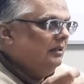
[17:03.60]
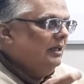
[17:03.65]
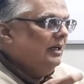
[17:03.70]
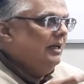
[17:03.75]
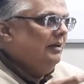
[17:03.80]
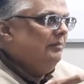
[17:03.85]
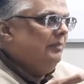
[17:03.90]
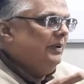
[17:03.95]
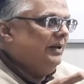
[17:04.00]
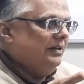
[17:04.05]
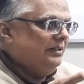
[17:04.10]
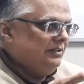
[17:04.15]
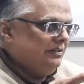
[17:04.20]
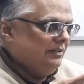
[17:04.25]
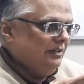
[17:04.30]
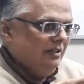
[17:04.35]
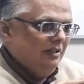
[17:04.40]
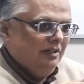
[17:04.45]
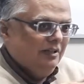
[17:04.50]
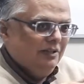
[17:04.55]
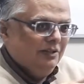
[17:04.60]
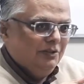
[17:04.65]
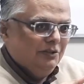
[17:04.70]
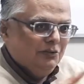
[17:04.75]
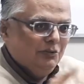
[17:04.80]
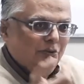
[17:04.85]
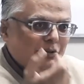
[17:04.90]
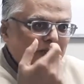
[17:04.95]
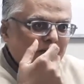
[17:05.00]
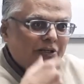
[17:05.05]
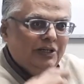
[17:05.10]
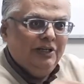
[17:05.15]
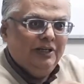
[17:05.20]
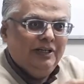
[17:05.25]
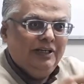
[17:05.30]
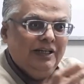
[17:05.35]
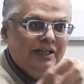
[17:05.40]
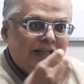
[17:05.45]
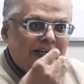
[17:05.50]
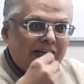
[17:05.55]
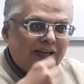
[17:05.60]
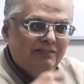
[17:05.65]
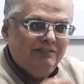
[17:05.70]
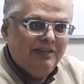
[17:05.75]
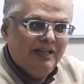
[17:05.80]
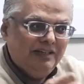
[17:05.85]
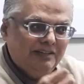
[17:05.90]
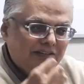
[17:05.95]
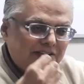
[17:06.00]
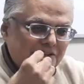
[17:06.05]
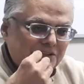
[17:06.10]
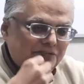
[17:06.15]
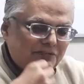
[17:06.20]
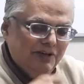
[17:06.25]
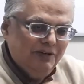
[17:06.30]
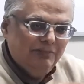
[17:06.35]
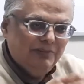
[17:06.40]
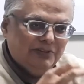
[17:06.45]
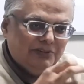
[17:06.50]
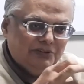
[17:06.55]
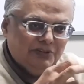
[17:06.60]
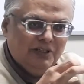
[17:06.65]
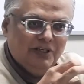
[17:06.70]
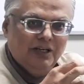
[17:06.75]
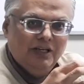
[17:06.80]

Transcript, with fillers: the laborers, so he, he gave that this famous